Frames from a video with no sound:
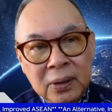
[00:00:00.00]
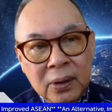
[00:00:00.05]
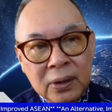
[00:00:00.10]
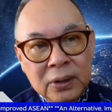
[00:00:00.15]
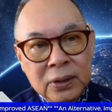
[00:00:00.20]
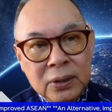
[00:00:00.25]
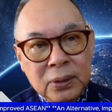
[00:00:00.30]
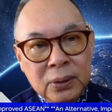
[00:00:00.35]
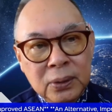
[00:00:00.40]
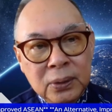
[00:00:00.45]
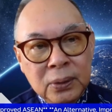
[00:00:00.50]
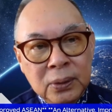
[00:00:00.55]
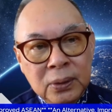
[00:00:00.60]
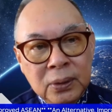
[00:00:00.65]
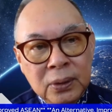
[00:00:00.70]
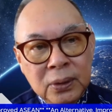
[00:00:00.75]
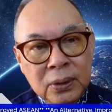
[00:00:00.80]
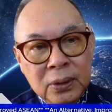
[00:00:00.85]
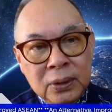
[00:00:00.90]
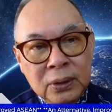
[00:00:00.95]

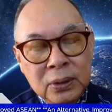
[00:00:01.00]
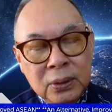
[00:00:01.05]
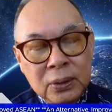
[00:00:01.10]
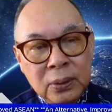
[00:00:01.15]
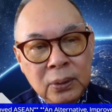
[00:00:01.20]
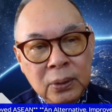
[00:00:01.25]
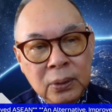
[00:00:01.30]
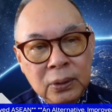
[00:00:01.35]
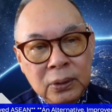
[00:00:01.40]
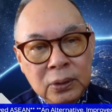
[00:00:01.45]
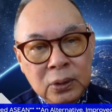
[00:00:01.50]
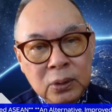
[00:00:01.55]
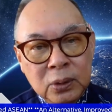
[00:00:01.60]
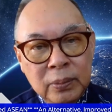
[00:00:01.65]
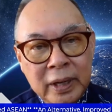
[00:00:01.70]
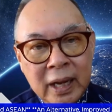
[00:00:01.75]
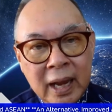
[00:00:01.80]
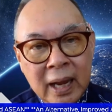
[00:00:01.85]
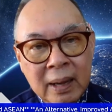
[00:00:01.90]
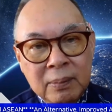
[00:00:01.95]

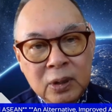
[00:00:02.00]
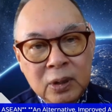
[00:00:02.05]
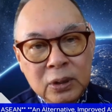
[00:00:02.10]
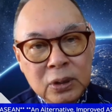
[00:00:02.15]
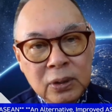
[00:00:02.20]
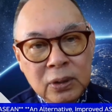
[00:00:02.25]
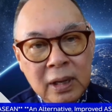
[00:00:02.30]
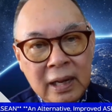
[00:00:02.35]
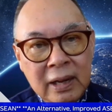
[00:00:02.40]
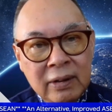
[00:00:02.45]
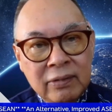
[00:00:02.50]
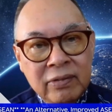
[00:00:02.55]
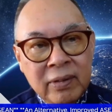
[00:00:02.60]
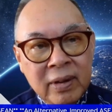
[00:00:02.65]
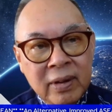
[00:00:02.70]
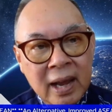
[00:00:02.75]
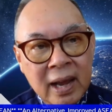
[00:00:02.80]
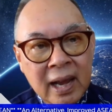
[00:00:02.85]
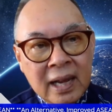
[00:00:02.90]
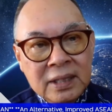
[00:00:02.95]
to be able to
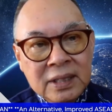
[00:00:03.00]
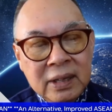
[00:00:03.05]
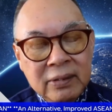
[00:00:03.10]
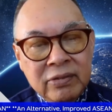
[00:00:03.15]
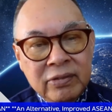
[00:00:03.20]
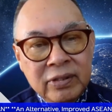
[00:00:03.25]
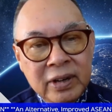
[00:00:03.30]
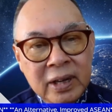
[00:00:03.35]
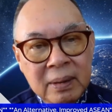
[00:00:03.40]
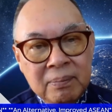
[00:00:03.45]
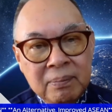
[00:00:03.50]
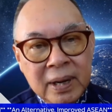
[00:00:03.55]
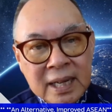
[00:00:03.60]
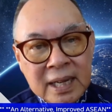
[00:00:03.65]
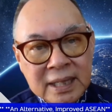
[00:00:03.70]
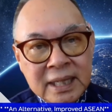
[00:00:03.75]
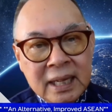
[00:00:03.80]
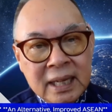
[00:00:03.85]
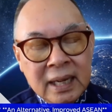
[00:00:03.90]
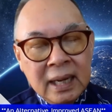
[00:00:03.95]
live as a free
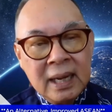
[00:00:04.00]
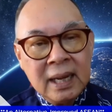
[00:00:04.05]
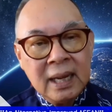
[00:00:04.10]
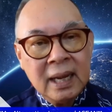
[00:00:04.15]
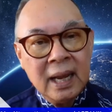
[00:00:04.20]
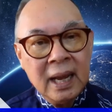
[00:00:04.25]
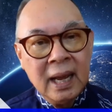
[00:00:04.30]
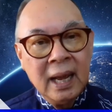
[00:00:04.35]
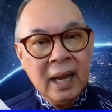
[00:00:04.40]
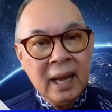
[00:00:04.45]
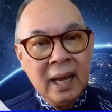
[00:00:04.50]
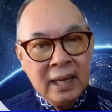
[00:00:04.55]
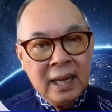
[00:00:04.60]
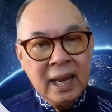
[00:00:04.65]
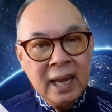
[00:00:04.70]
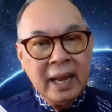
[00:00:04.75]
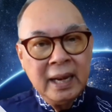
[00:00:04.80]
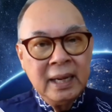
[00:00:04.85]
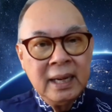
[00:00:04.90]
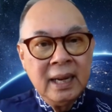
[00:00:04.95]
person
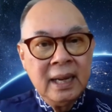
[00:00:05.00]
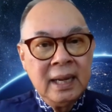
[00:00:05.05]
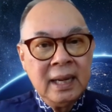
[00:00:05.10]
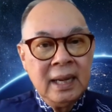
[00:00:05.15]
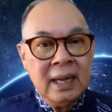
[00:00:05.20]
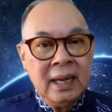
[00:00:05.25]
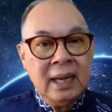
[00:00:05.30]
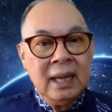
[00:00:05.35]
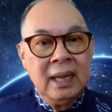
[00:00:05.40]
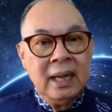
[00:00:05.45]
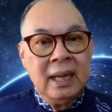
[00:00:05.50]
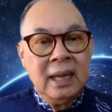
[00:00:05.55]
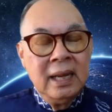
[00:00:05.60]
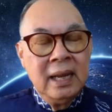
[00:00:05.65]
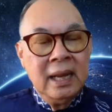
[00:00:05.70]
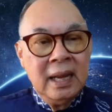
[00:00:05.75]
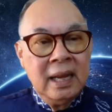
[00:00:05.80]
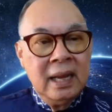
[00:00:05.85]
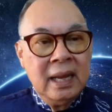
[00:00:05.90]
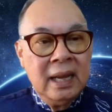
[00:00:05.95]
again.
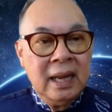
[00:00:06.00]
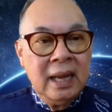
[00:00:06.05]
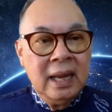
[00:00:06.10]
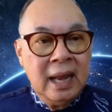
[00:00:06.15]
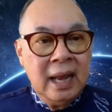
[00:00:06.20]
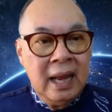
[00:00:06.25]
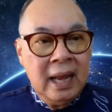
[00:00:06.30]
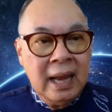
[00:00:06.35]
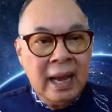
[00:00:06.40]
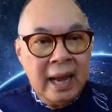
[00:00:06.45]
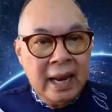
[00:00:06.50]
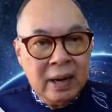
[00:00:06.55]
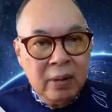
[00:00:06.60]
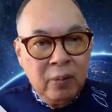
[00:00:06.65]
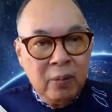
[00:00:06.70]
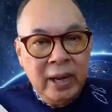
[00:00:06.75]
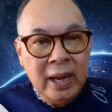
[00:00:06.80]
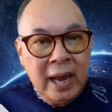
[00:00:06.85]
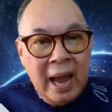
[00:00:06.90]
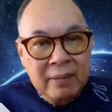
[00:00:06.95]

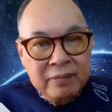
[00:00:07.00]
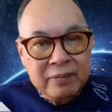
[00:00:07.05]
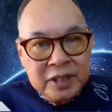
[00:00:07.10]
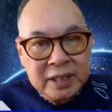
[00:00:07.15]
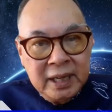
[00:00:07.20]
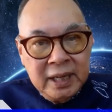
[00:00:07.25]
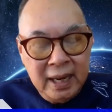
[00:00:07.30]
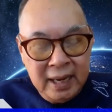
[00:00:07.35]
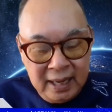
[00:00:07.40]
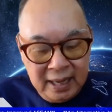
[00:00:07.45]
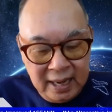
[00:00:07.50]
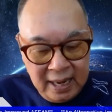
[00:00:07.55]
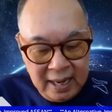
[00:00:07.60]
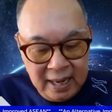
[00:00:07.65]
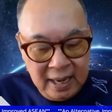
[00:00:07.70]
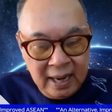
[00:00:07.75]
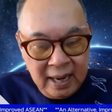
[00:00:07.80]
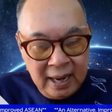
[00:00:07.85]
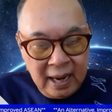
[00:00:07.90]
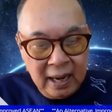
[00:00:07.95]
And we have
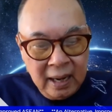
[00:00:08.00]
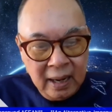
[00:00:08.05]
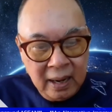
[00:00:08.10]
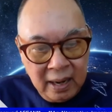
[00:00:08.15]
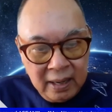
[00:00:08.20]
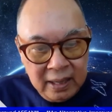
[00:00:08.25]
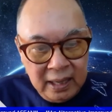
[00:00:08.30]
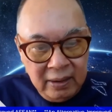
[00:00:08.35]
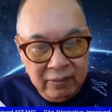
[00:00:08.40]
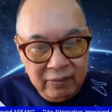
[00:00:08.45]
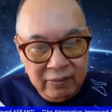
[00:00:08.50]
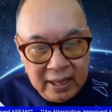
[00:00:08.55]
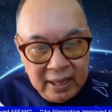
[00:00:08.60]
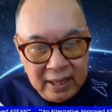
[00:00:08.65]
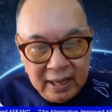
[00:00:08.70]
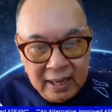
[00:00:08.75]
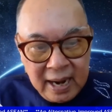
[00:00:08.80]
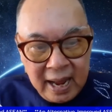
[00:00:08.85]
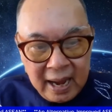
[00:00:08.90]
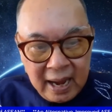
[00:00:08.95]
seen,
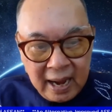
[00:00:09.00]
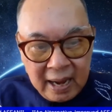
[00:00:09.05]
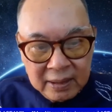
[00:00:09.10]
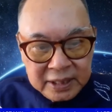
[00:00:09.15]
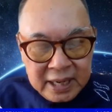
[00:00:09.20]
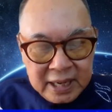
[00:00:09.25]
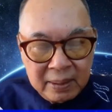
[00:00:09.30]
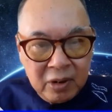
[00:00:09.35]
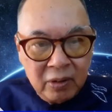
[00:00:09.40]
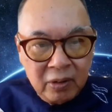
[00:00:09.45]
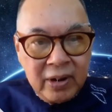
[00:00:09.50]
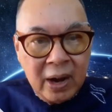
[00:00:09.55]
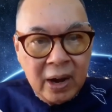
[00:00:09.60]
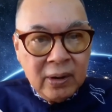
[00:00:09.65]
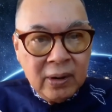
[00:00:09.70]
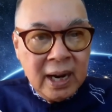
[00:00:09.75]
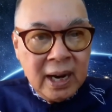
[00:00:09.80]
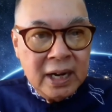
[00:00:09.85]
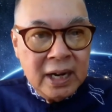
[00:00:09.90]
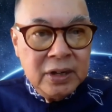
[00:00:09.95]
even in some of
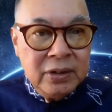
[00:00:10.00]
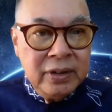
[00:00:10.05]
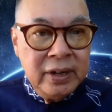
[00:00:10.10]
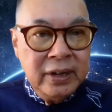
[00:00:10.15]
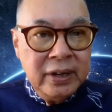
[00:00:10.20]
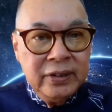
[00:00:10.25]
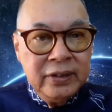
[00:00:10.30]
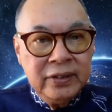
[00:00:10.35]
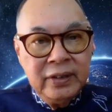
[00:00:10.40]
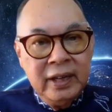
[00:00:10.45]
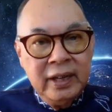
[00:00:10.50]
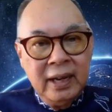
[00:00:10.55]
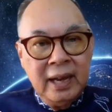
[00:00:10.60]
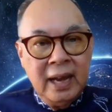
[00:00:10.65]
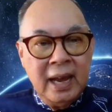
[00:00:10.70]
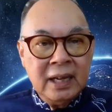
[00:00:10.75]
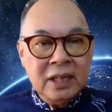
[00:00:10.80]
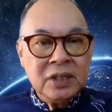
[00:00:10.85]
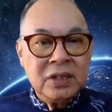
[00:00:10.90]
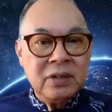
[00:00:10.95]
our countries,
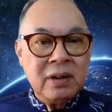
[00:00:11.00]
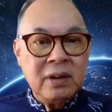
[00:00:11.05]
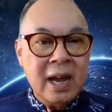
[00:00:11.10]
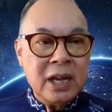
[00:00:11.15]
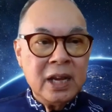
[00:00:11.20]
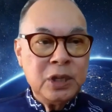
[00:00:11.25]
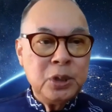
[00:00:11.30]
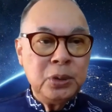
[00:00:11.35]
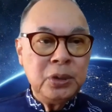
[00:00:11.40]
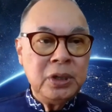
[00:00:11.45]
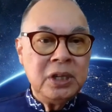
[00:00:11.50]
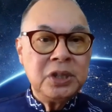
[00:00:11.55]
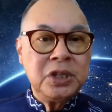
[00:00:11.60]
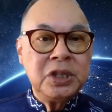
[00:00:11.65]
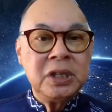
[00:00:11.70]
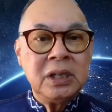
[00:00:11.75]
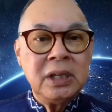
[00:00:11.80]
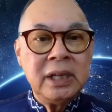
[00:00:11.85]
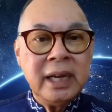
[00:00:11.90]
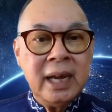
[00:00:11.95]
the
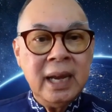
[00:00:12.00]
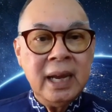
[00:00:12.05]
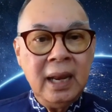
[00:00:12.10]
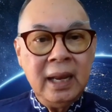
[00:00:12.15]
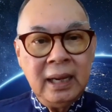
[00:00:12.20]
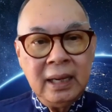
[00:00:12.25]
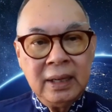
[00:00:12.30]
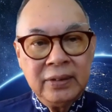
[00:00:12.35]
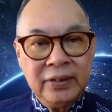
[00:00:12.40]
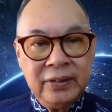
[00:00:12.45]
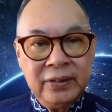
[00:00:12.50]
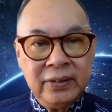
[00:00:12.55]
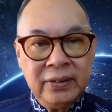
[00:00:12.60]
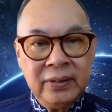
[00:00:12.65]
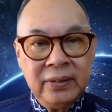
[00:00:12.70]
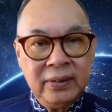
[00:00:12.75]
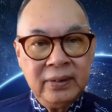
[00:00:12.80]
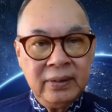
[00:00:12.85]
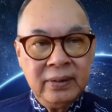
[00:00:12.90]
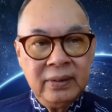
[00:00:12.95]
extrajudicial
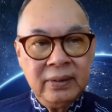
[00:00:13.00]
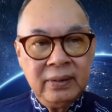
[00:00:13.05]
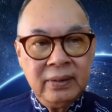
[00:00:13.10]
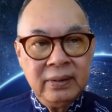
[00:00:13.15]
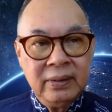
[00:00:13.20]
killings